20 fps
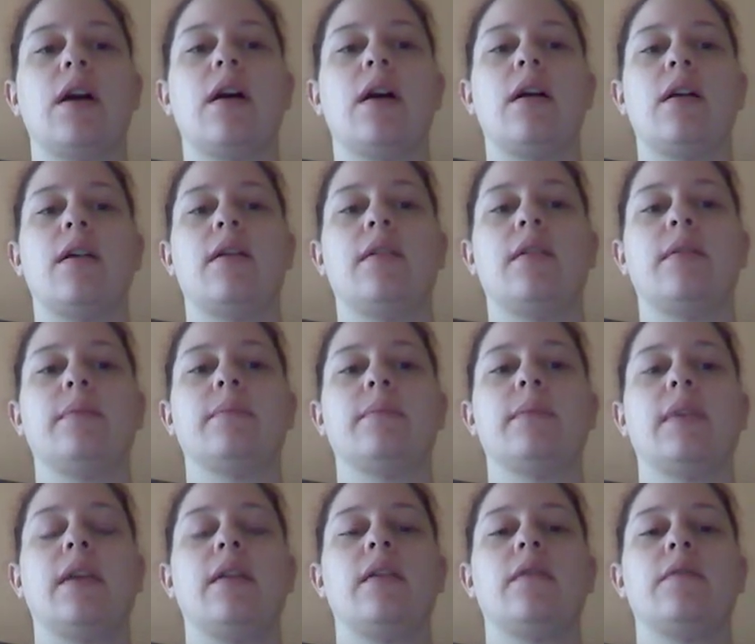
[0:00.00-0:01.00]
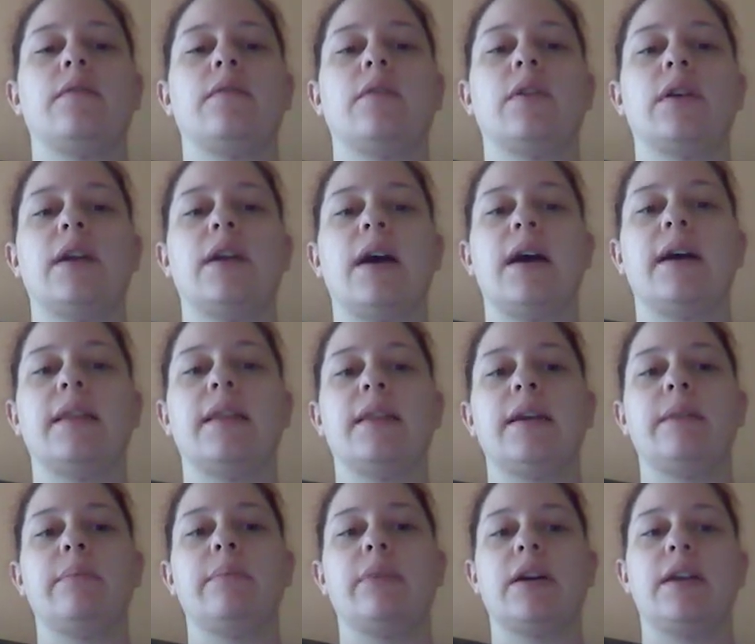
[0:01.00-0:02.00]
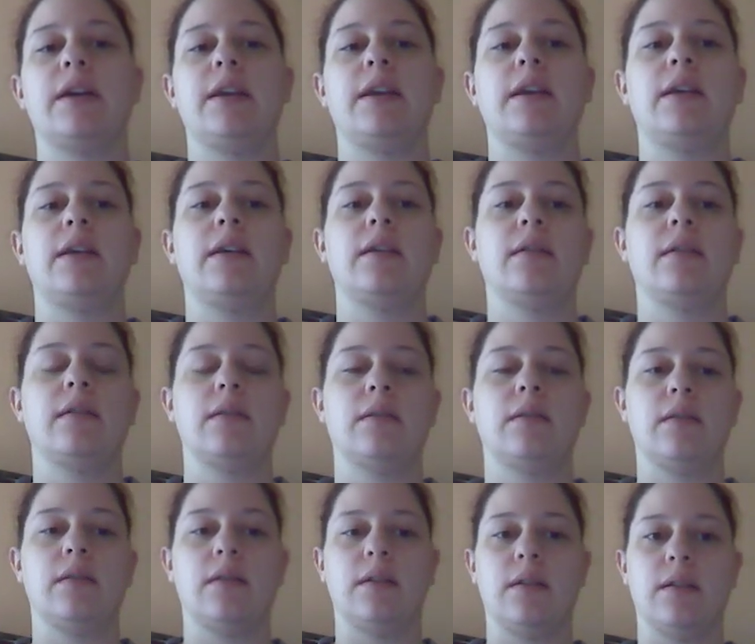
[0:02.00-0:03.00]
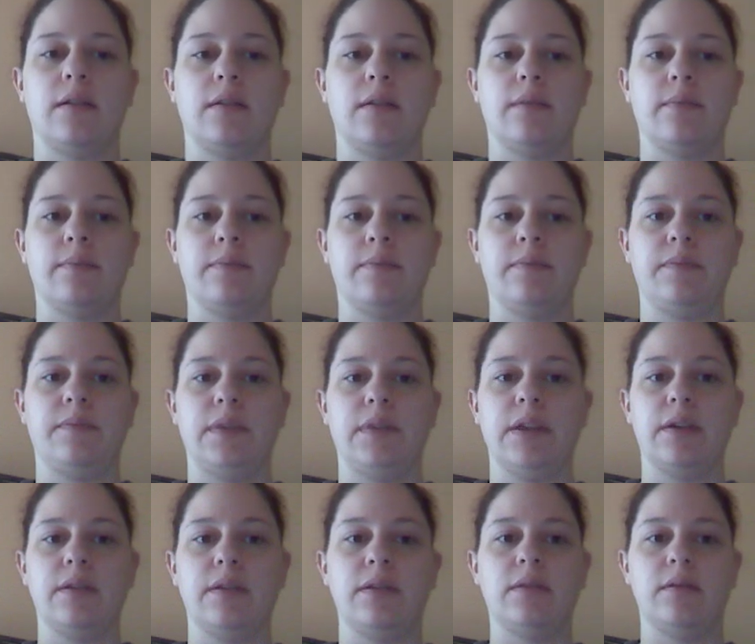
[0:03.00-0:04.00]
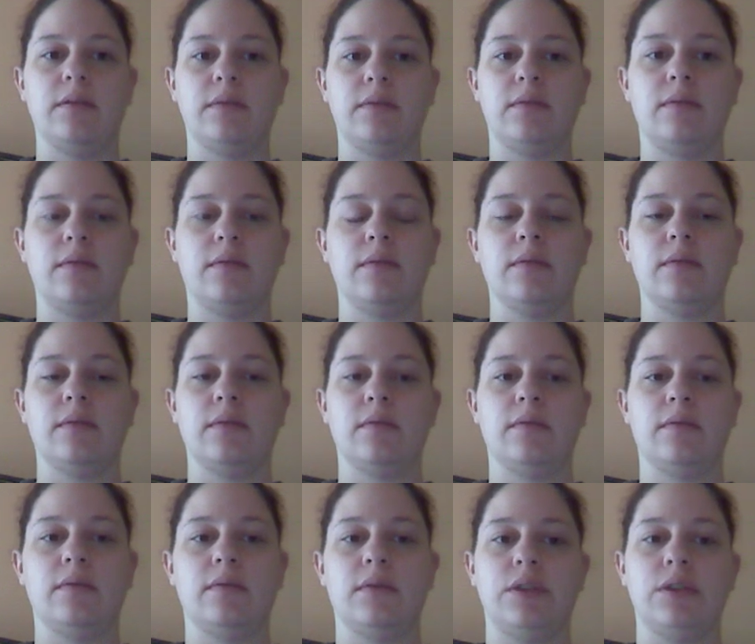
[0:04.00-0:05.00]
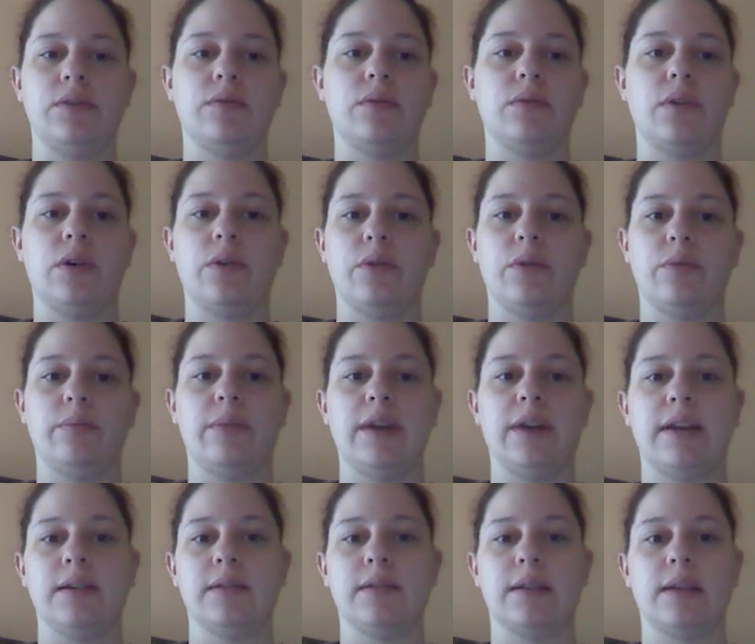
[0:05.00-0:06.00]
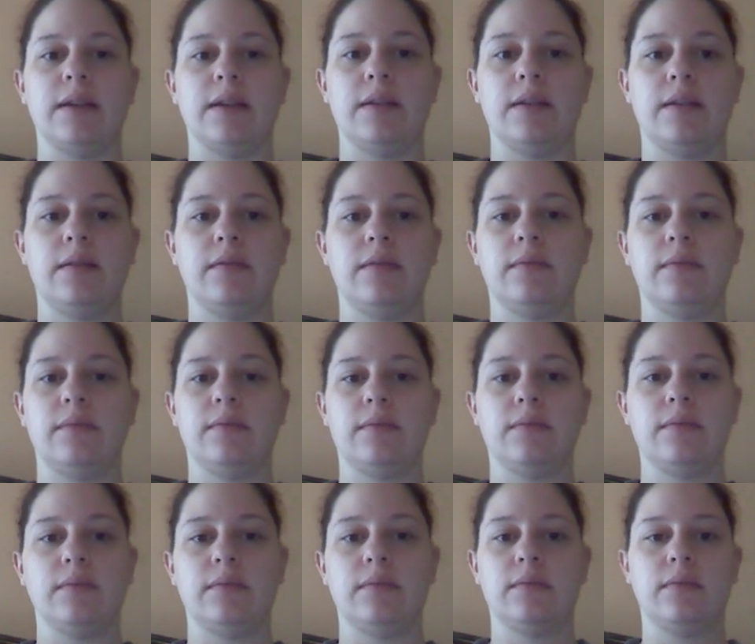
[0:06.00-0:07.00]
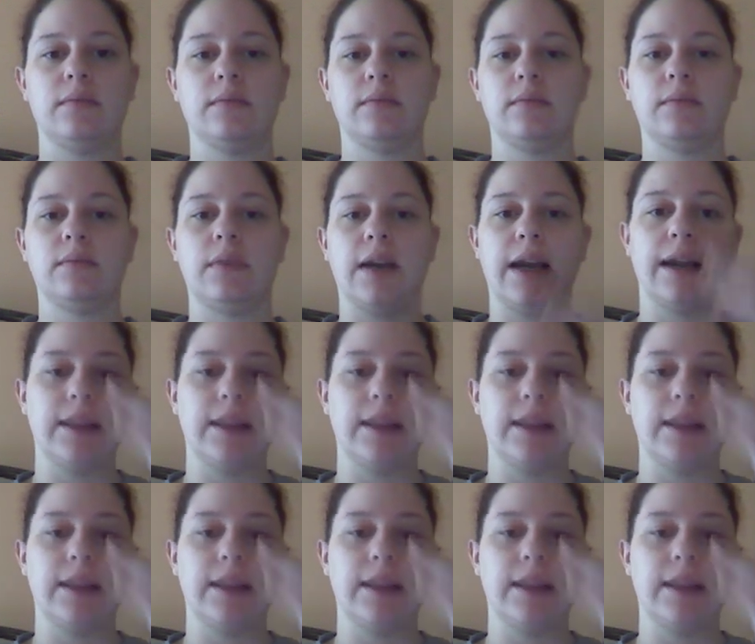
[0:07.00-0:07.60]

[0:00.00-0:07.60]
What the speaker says: For an online party, you can do home, basket. I